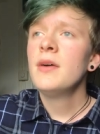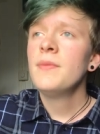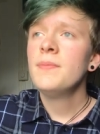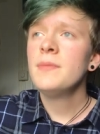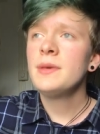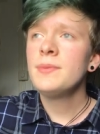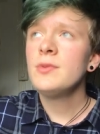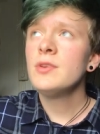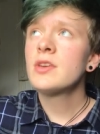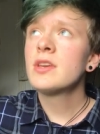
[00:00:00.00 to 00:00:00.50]

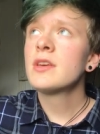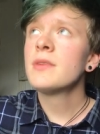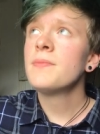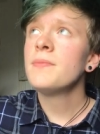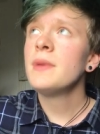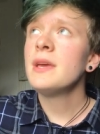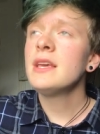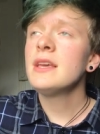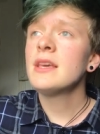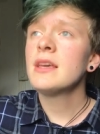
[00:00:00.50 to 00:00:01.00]
maybe you can
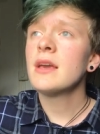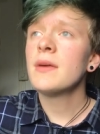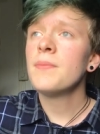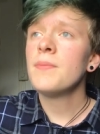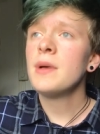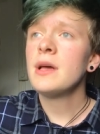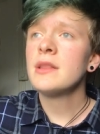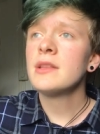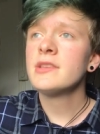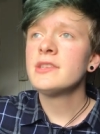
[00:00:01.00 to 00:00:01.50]
make a
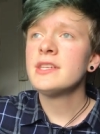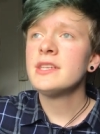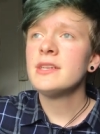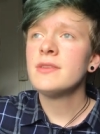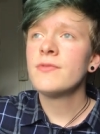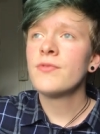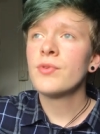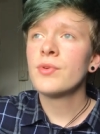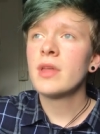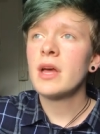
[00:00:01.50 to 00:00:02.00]
melody
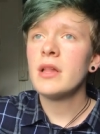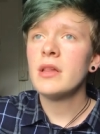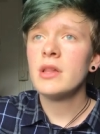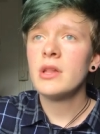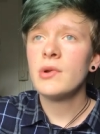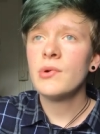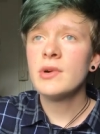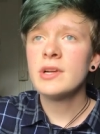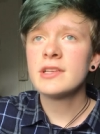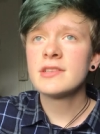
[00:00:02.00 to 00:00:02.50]
for that
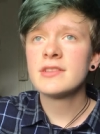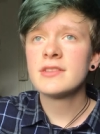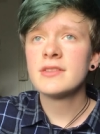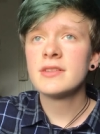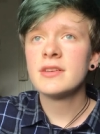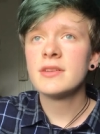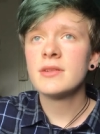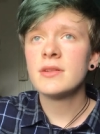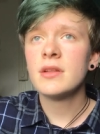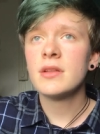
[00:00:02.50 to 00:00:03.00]
lyrics, and
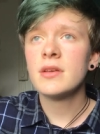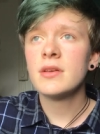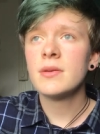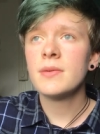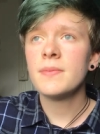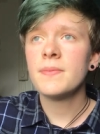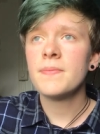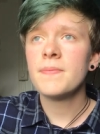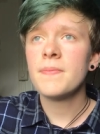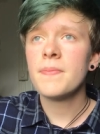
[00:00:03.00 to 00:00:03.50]

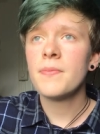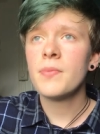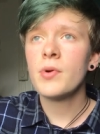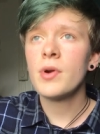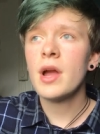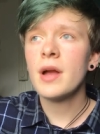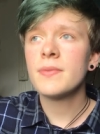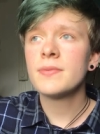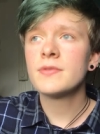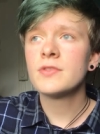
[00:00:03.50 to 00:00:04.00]
then
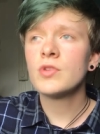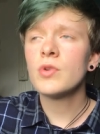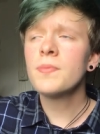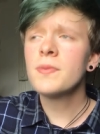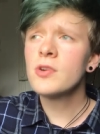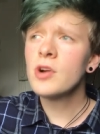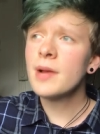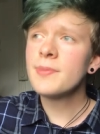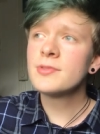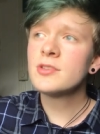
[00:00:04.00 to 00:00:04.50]
perhaps
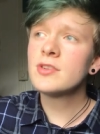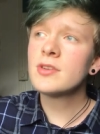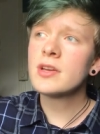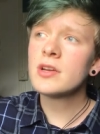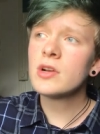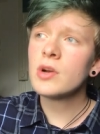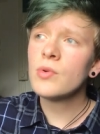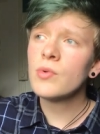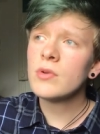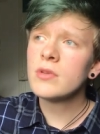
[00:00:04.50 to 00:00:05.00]
you
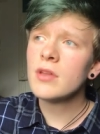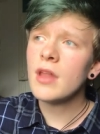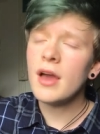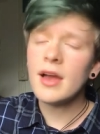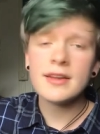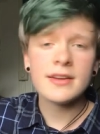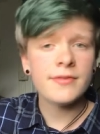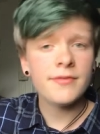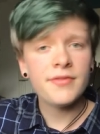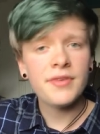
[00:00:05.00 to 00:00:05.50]
can go
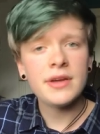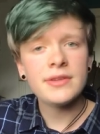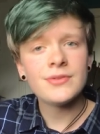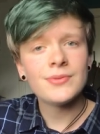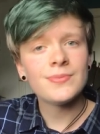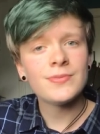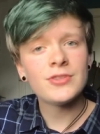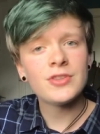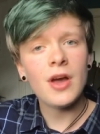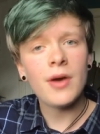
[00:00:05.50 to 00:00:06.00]
online and find
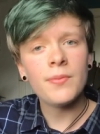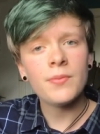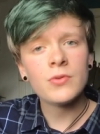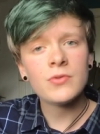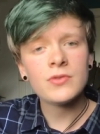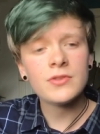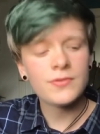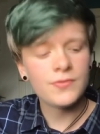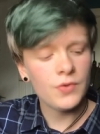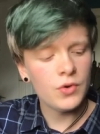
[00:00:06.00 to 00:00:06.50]
some
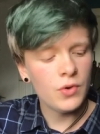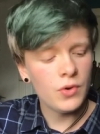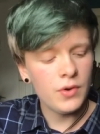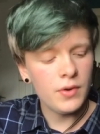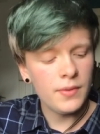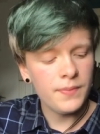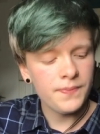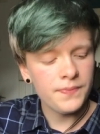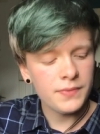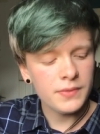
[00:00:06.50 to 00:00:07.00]
samples
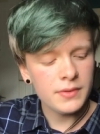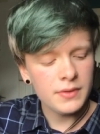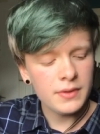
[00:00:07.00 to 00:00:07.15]
for